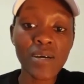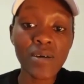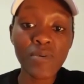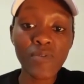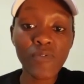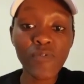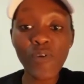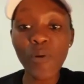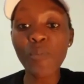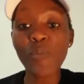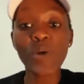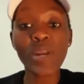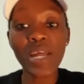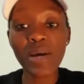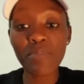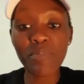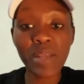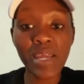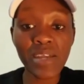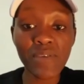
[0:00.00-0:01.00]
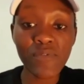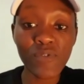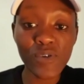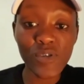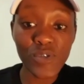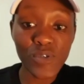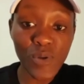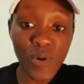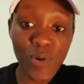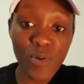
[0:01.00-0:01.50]
from when I played for
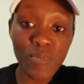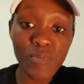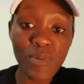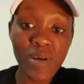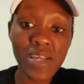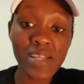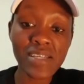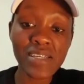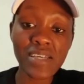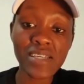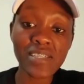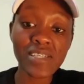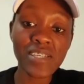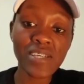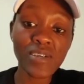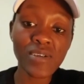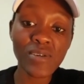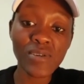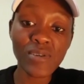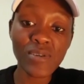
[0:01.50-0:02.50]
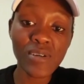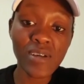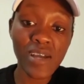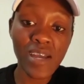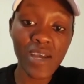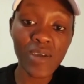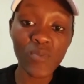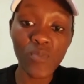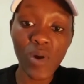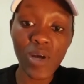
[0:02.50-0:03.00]
Storm and until
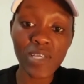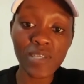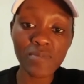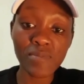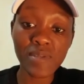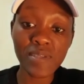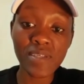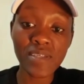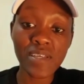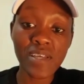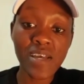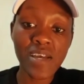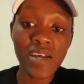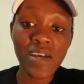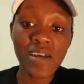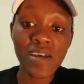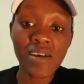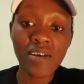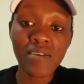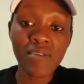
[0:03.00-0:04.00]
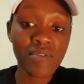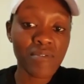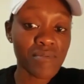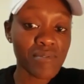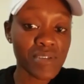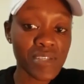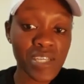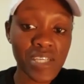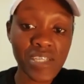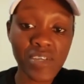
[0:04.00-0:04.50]
at Wasps.
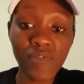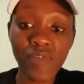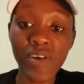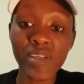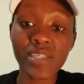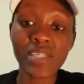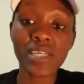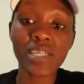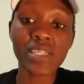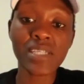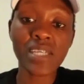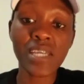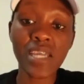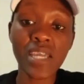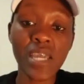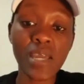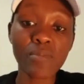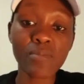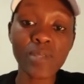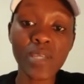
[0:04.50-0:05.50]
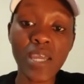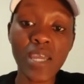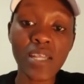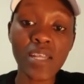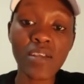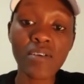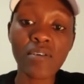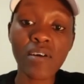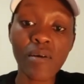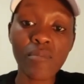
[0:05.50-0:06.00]
Such a fantastic captain,
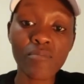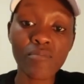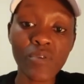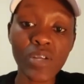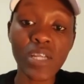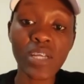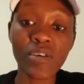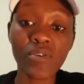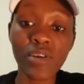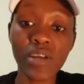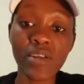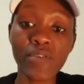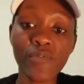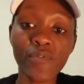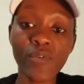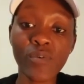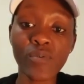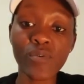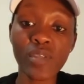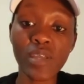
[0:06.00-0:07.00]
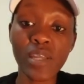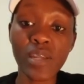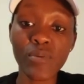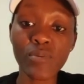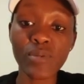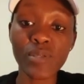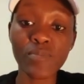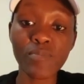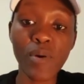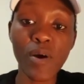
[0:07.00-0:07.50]
and I'm really grateful that I
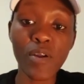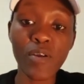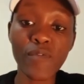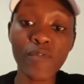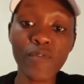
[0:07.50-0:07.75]
was part of